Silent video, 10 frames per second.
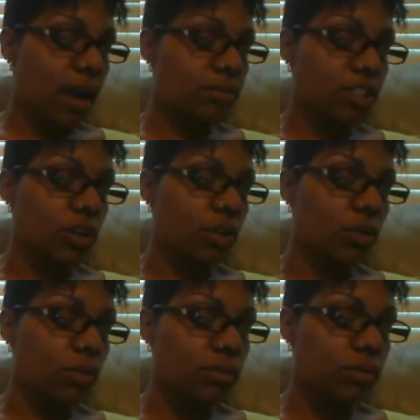
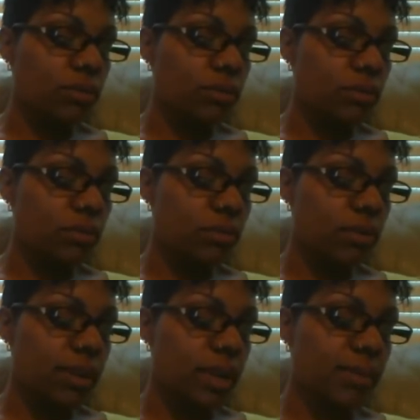So
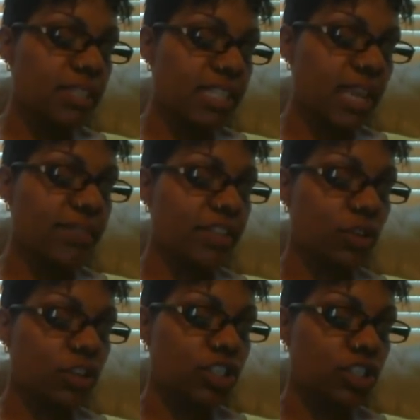number 7 is
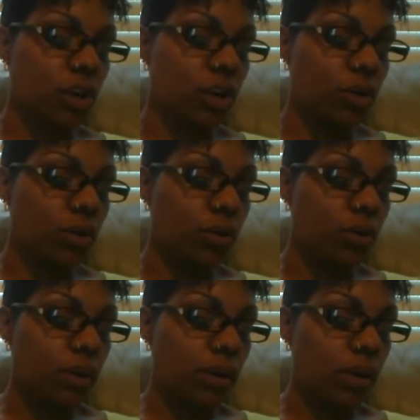going to show
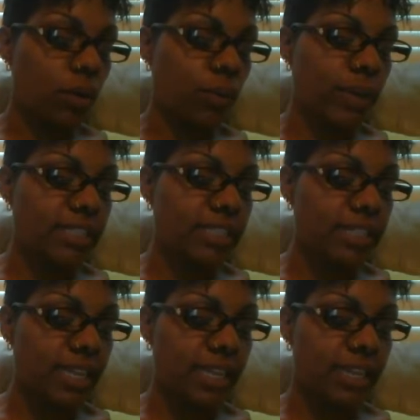what's
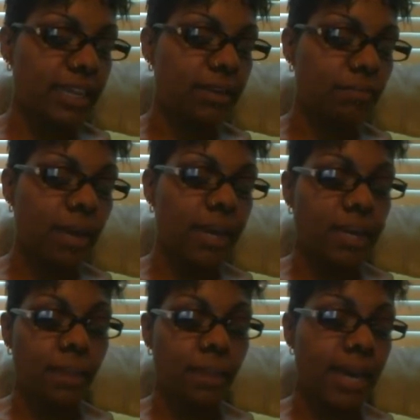needed
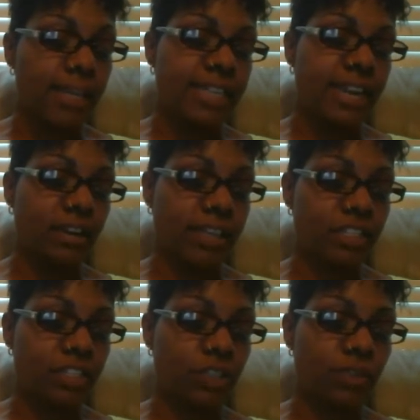
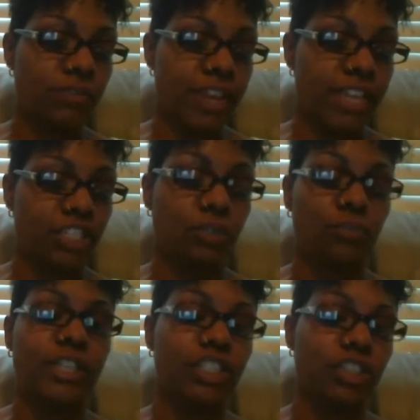monetarily to invest to
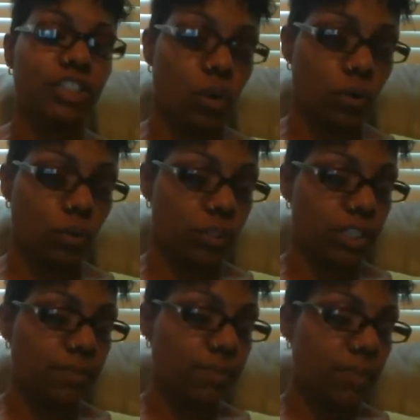reach your
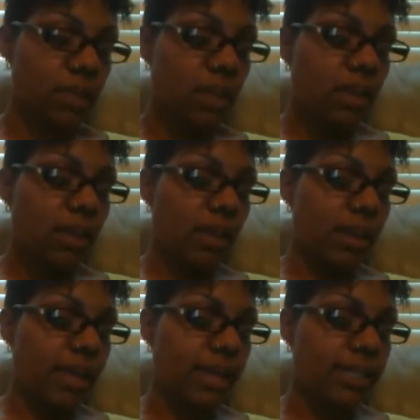goals.
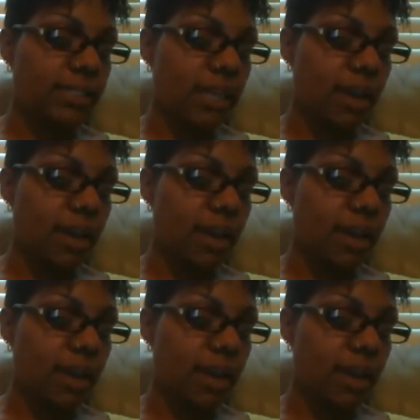And